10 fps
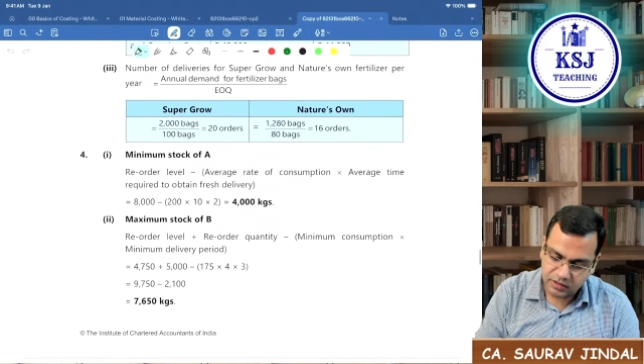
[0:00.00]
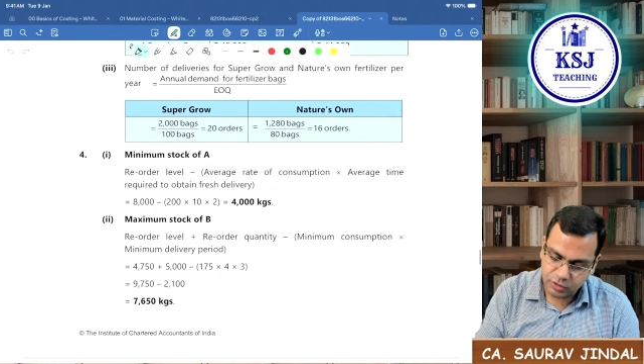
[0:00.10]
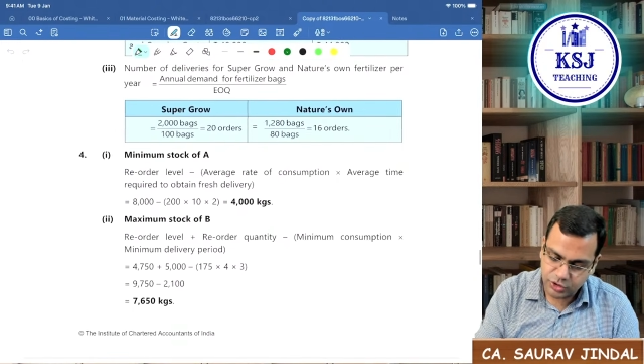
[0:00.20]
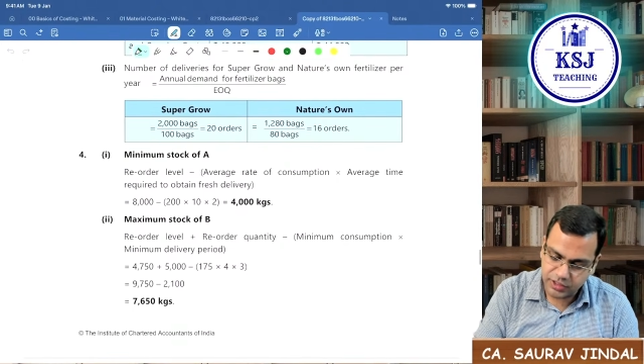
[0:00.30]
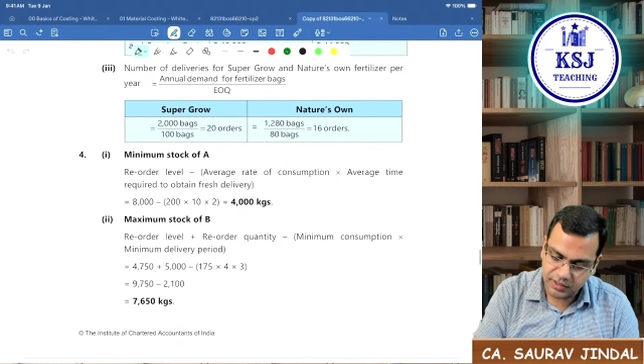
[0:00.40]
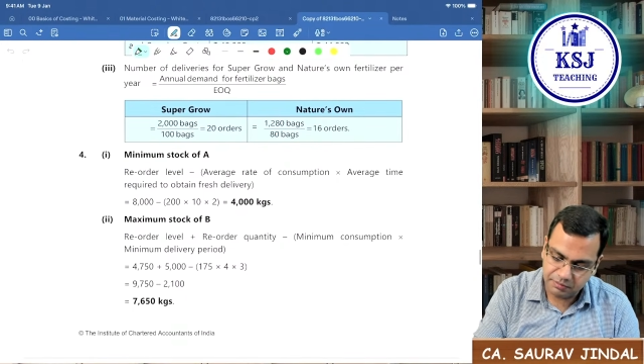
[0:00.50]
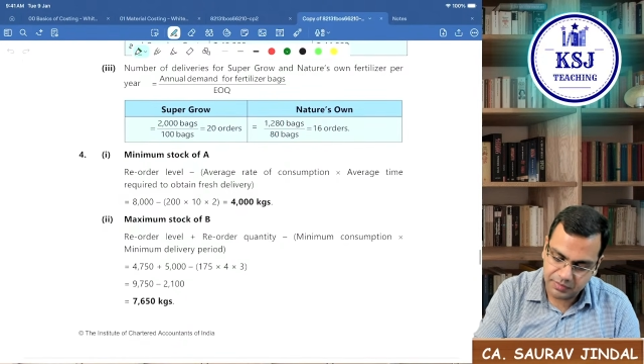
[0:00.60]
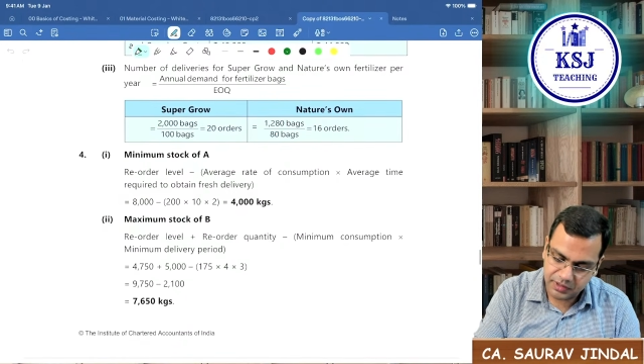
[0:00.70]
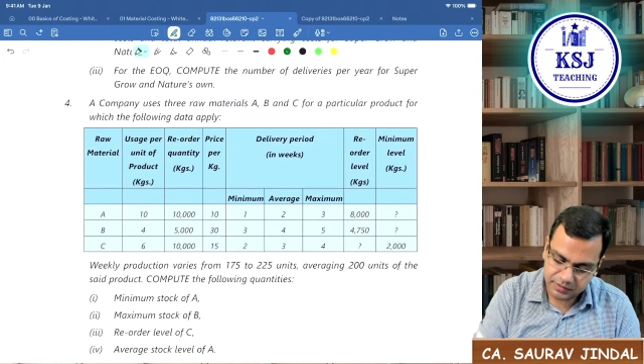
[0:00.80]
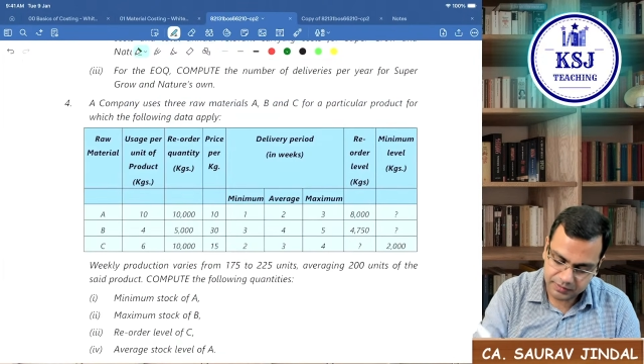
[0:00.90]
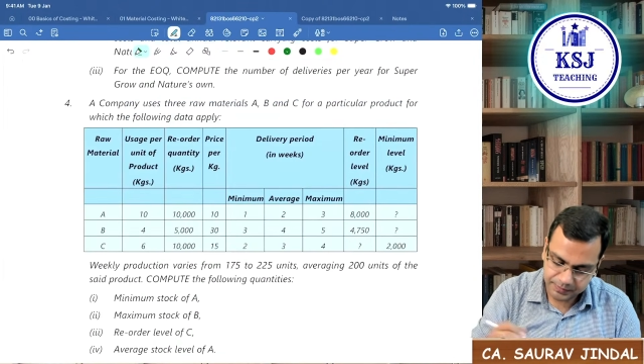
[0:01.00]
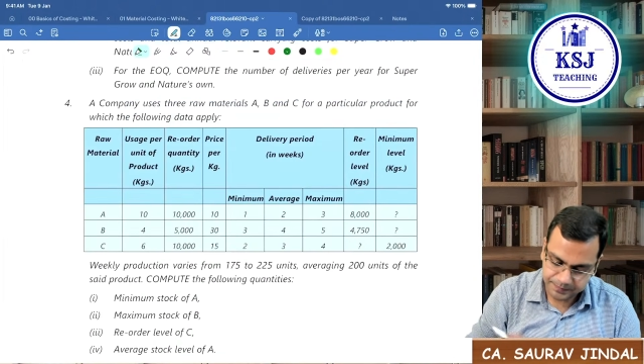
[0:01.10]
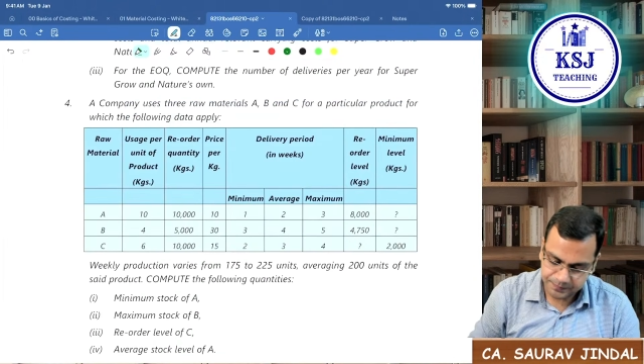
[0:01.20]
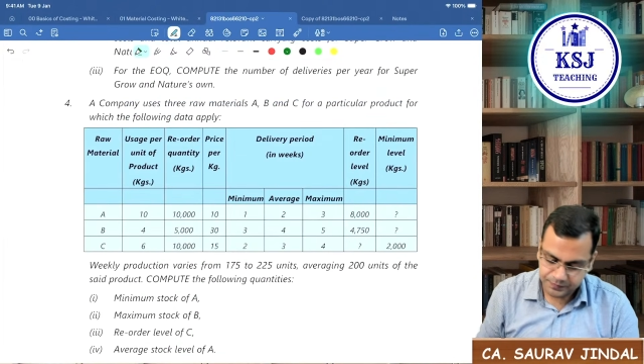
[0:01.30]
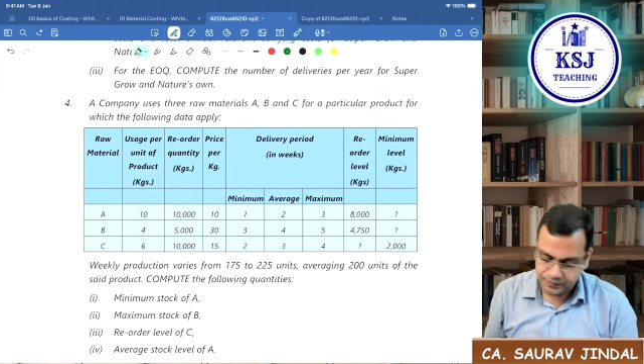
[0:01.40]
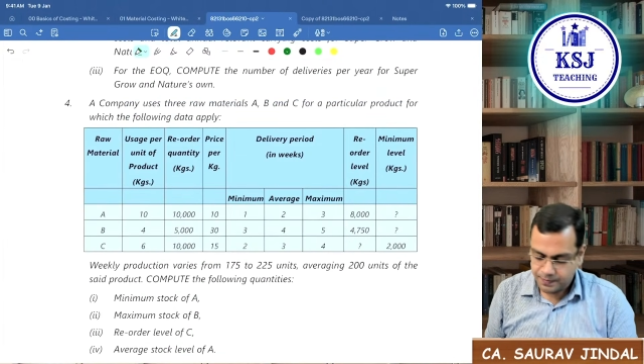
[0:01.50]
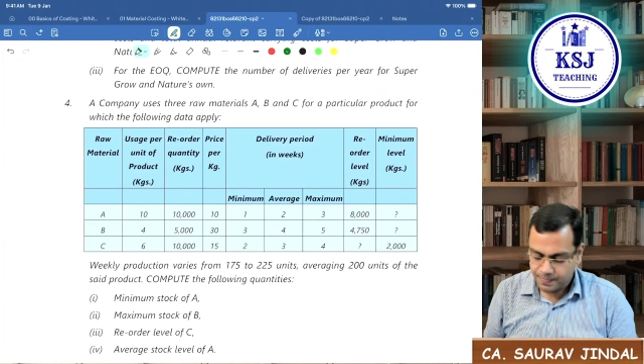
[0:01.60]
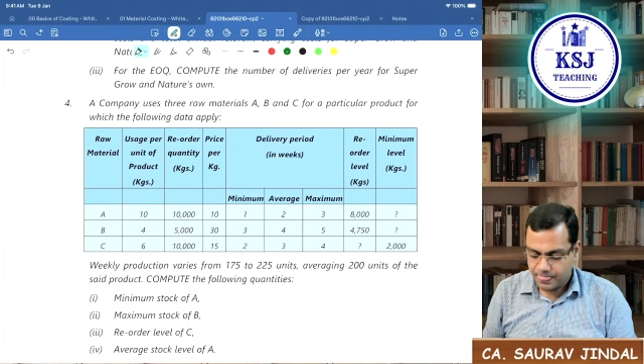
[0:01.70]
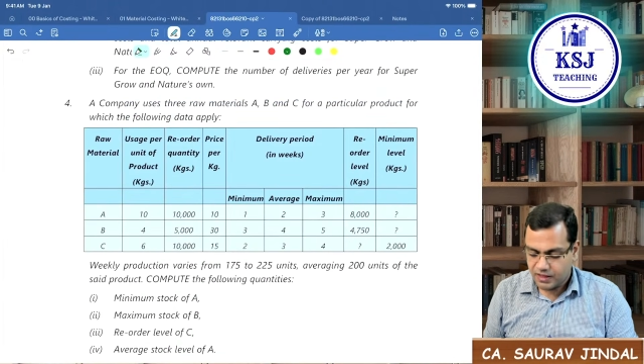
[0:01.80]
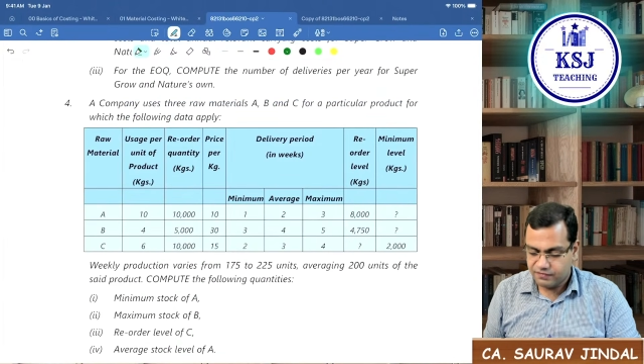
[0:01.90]
question number
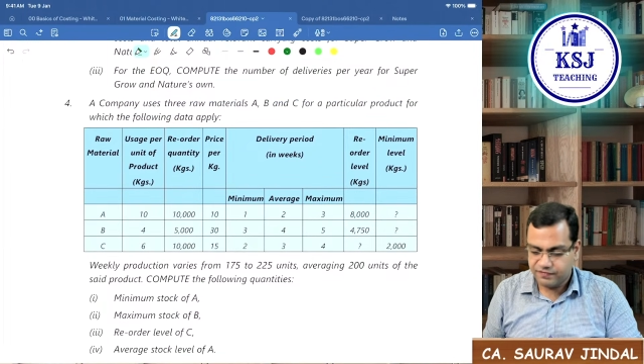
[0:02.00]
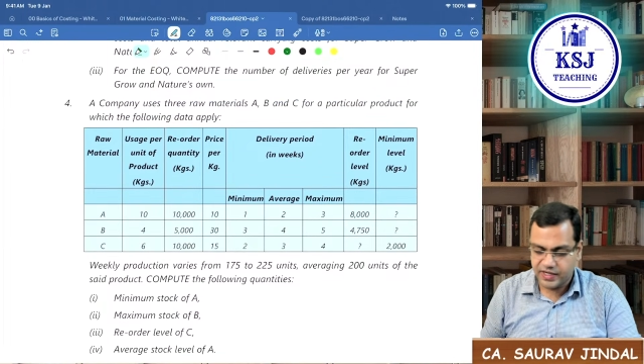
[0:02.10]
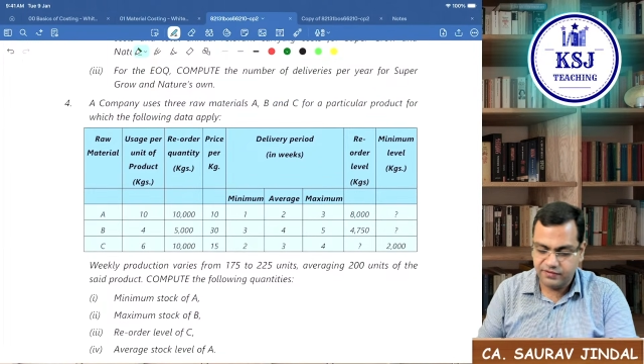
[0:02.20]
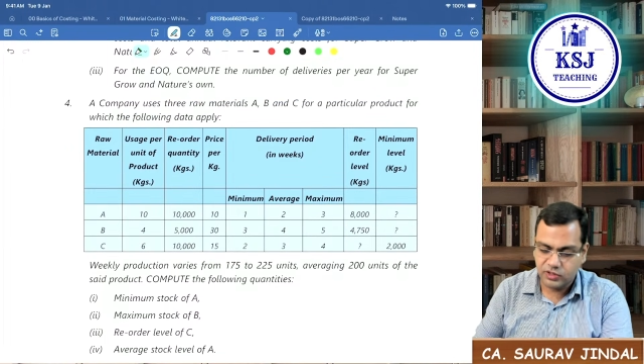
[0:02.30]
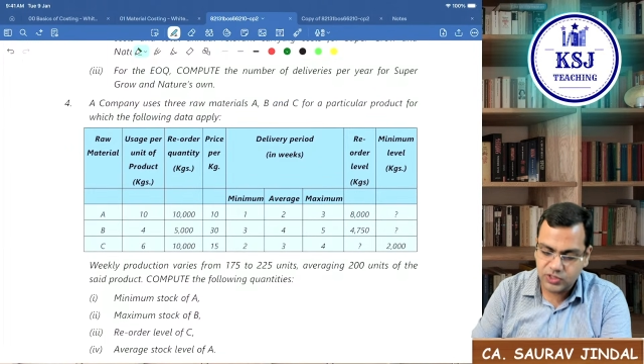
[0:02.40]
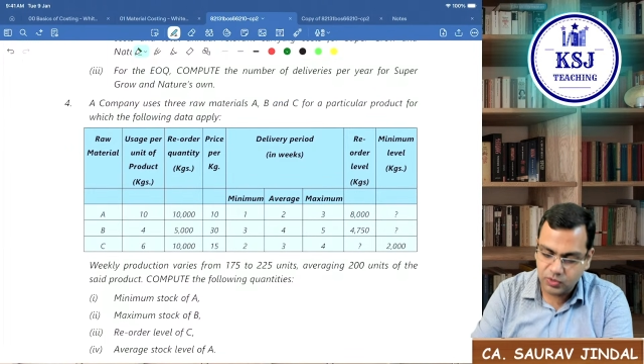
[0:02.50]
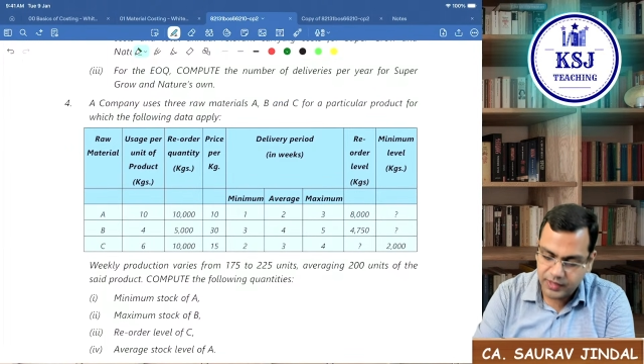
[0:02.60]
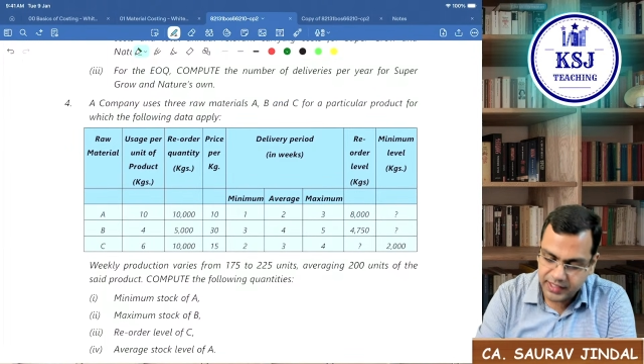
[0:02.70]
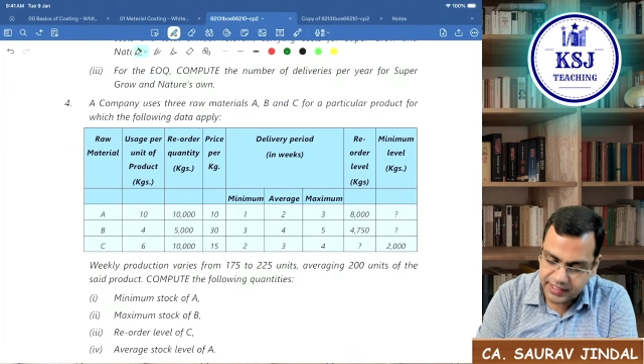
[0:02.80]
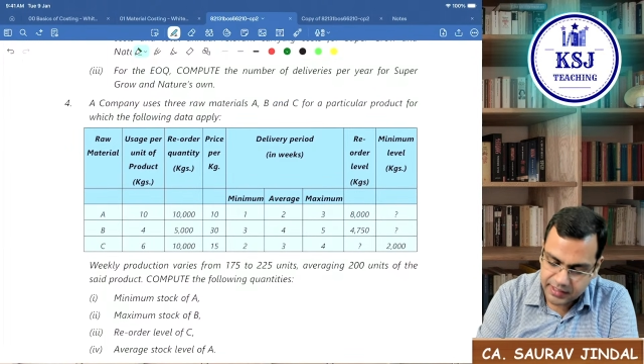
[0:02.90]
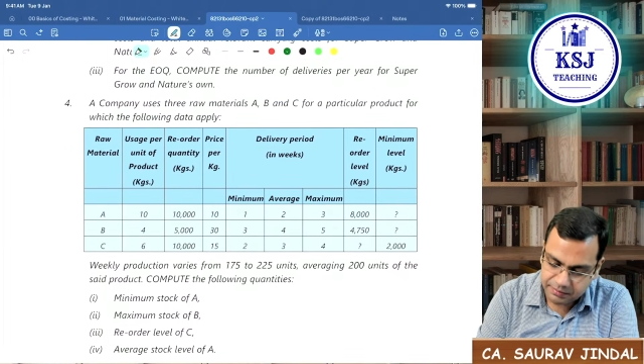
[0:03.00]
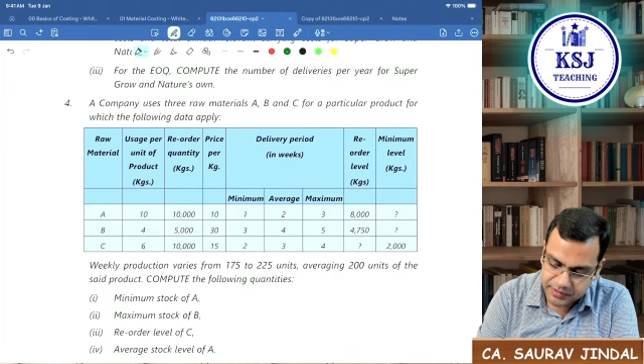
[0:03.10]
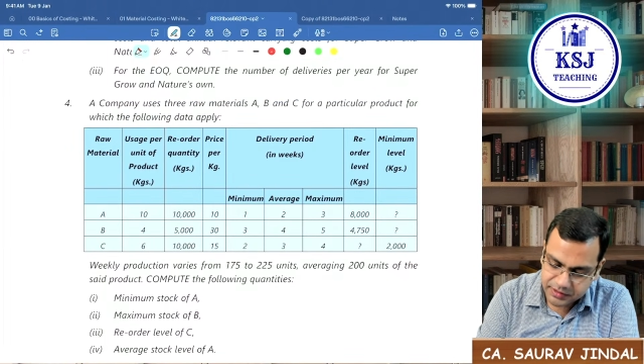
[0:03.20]
5 also will take up.